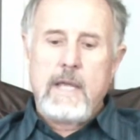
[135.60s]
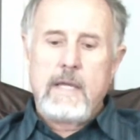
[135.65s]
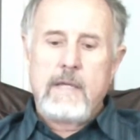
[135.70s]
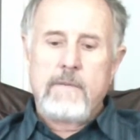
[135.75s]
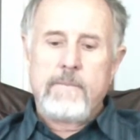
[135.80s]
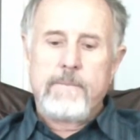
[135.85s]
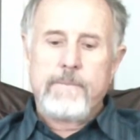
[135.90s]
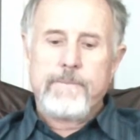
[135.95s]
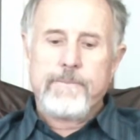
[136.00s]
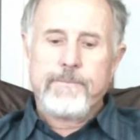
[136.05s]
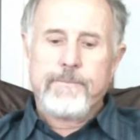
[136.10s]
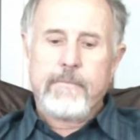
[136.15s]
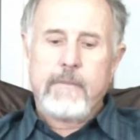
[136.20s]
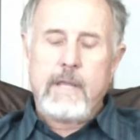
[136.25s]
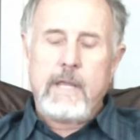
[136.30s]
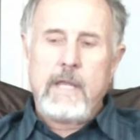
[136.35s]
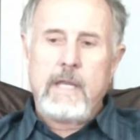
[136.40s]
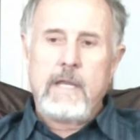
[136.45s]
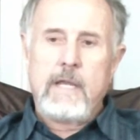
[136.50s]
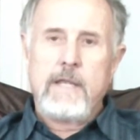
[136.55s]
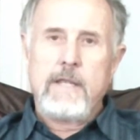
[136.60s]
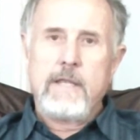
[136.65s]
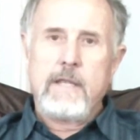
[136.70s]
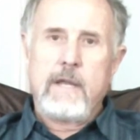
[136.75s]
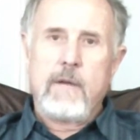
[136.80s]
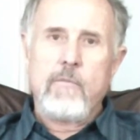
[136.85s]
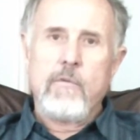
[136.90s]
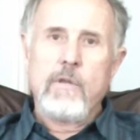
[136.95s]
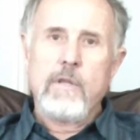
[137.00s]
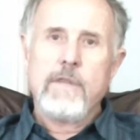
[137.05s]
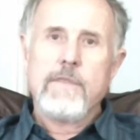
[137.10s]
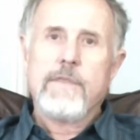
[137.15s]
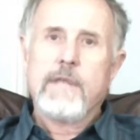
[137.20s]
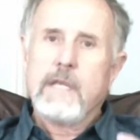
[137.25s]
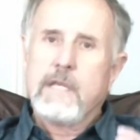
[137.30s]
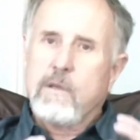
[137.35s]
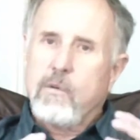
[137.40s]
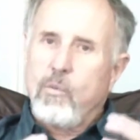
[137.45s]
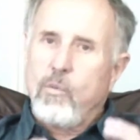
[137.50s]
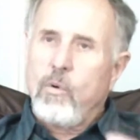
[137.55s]
And I really
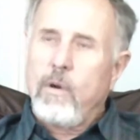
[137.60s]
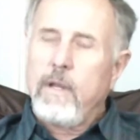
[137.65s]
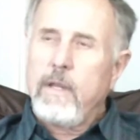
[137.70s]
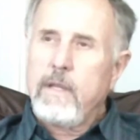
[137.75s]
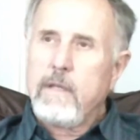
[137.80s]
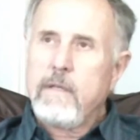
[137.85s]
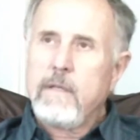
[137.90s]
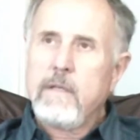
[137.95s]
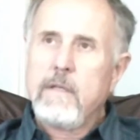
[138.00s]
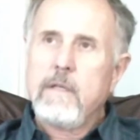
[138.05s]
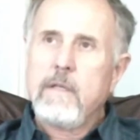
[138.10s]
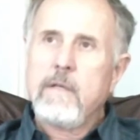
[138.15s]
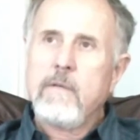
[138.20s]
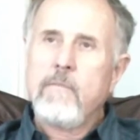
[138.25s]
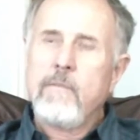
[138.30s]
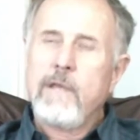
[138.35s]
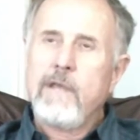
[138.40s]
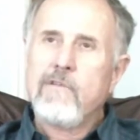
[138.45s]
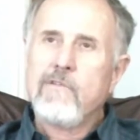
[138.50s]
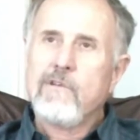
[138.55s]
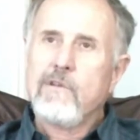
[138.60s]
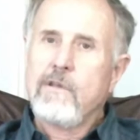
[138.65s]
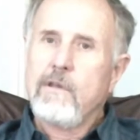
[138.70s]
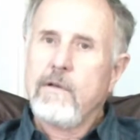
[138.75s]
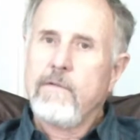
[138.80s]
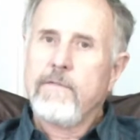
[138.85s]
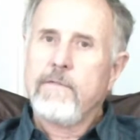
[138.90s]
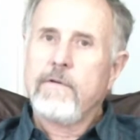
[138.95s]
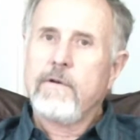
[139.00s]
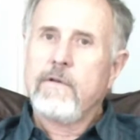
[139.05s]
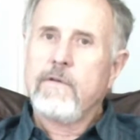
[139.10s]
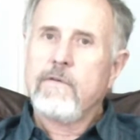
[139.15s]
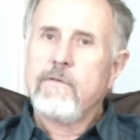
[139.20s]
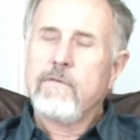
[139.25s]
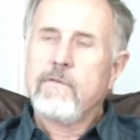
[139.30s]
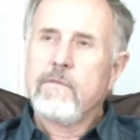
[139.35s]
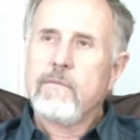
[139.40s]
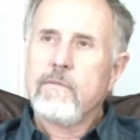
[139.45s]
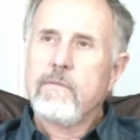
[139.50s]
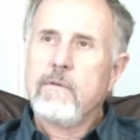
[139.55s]
think the weight makes a
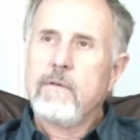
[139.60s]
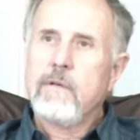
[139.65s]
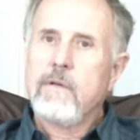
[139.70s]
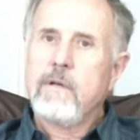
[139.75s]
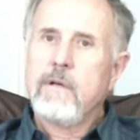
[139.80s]
difference.